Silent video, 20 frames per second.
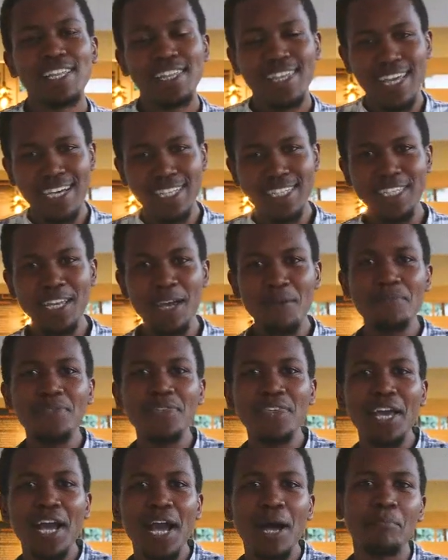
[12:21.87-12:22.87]
The same
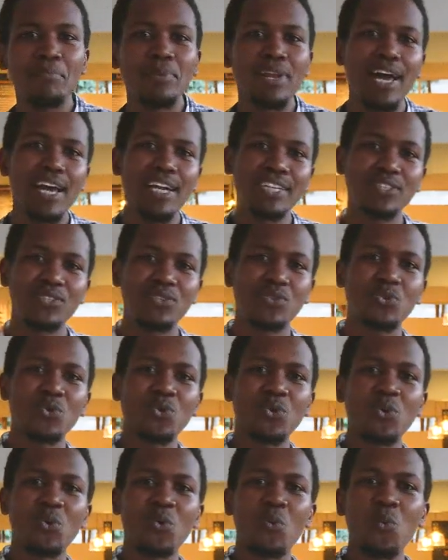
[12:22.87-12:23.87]
thing applies
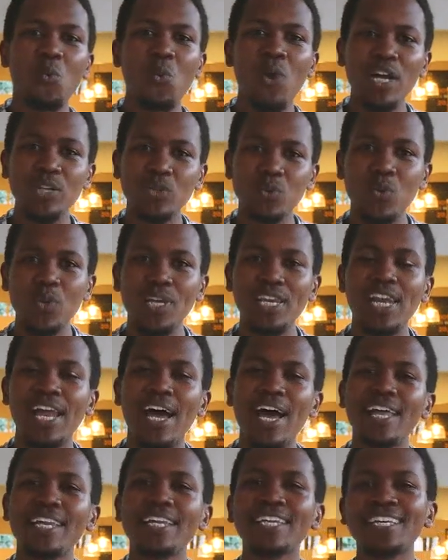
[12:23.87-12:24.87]
to what we
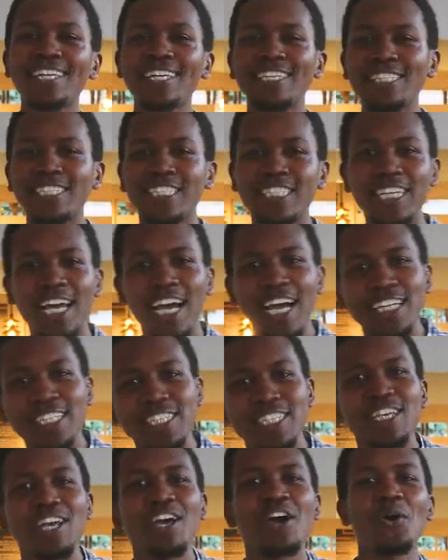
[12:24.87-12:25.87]
learn in
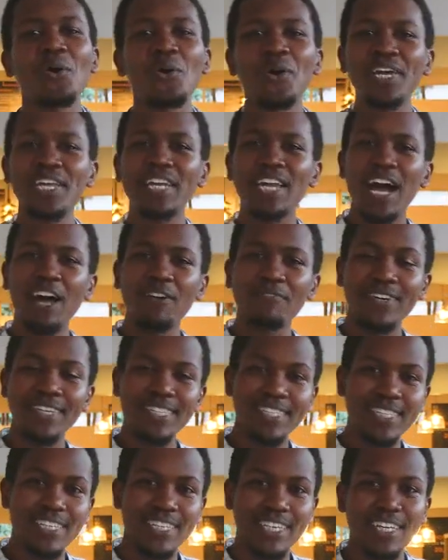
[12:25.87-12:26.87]
church or in
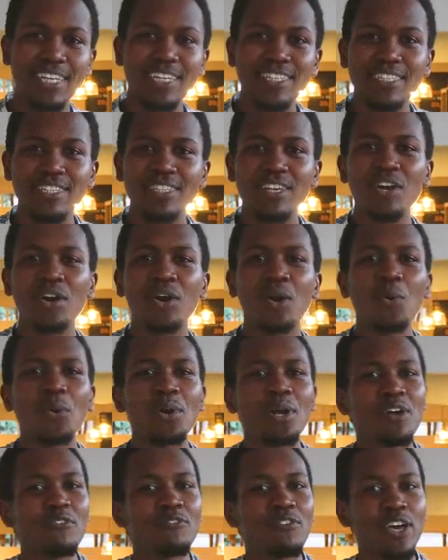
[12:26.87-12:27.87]
Harvest Kids or
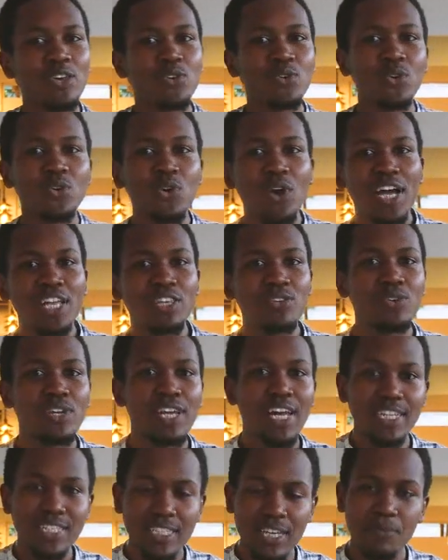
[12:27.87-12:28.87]
wherever you go and you
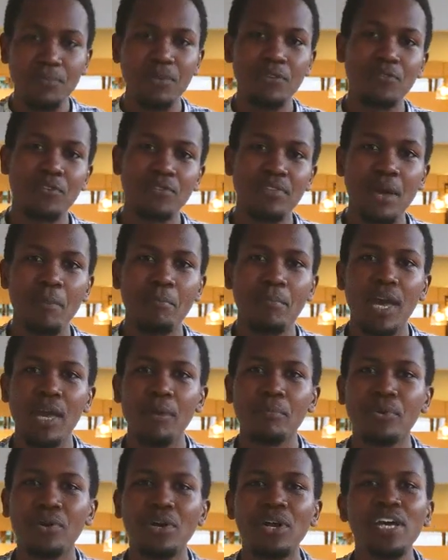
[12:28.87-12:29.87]
learn something from the
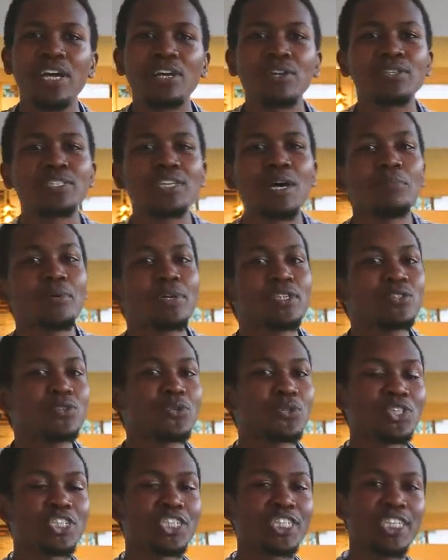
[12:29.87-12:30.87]
Bible. You're supposed
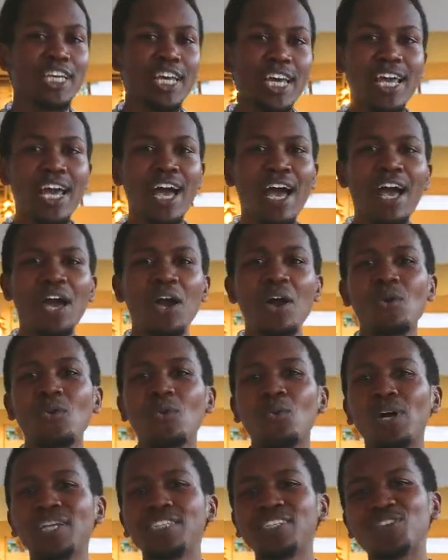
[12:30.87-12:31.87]
to share
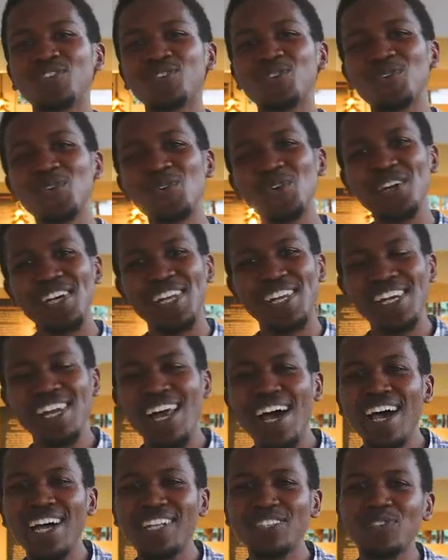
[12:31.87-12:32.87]
what you
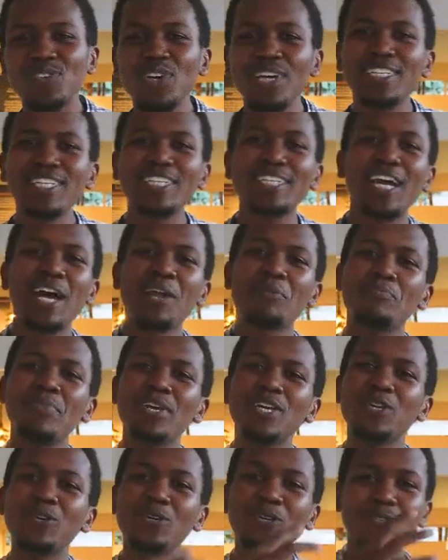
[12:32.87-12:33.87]
learn so that it can
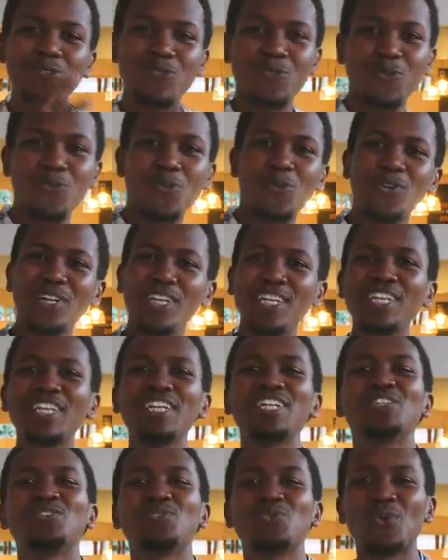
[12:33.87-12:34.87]
be useful
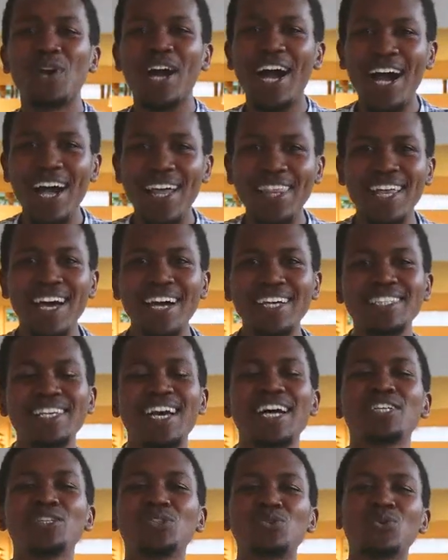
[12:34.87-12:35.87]
to others
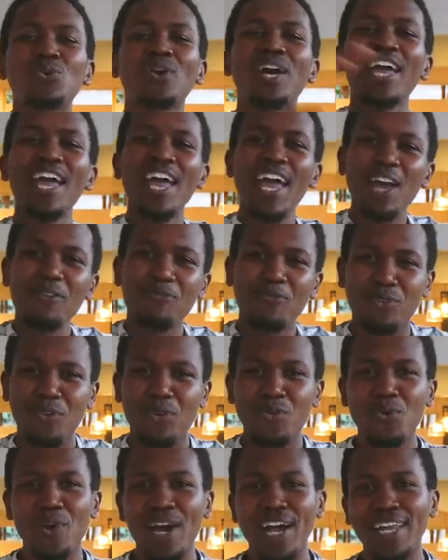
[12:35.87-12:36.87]
and to
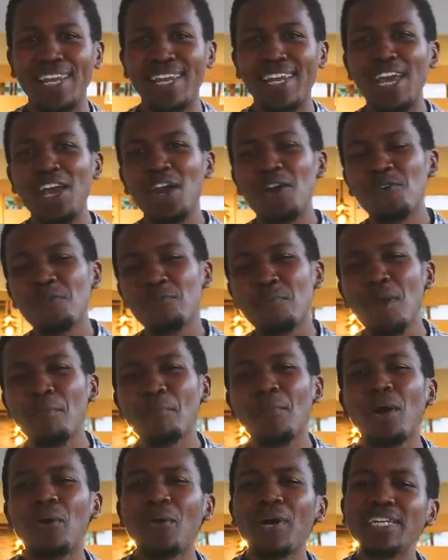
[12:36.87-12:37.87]
everyone.
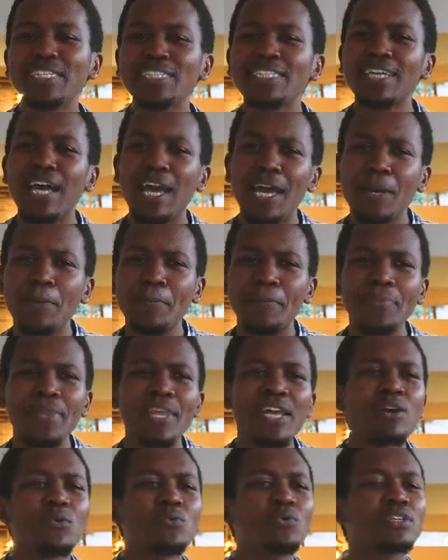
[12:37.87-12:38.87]
Remember one time
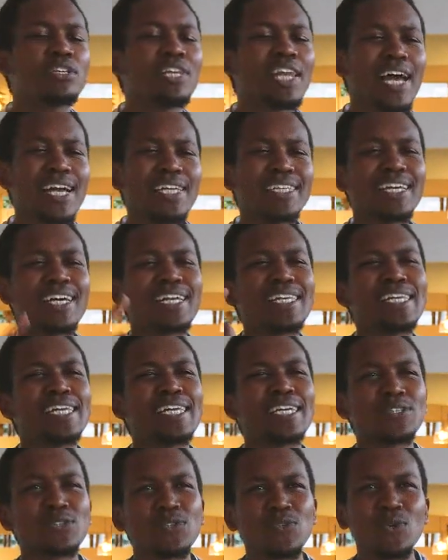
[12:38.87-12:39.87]
we learned a
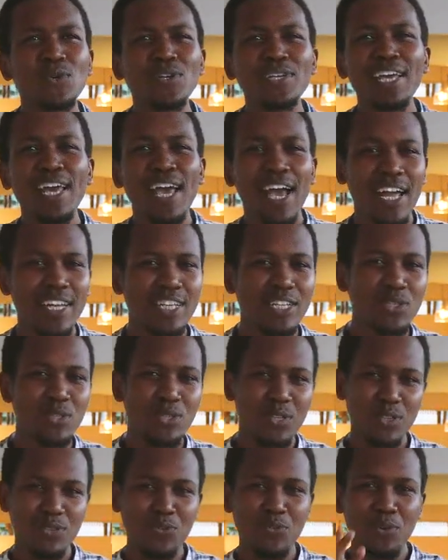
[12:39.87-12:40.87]
lesson and it
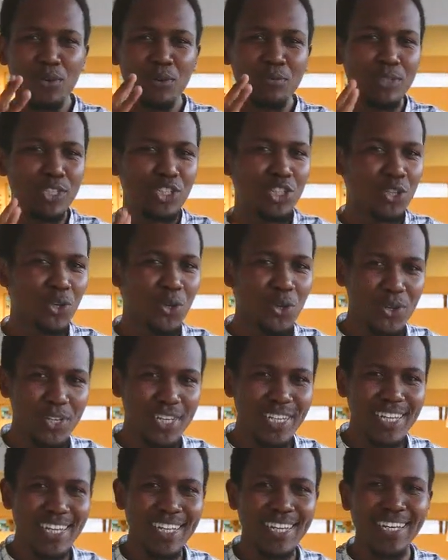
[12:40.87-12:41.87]
was from
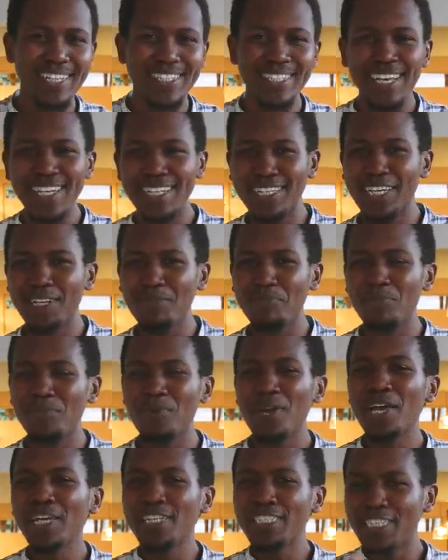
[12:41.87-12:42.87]
John in a certain
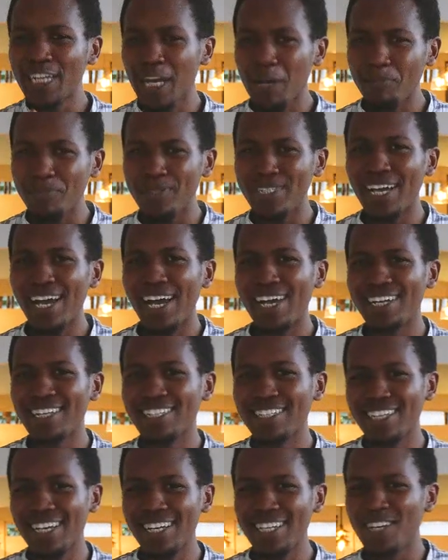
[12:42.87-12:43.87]
chapter and a
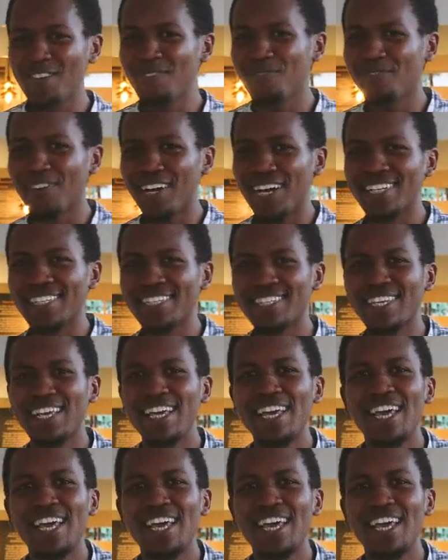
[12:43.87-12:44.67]
certain verse.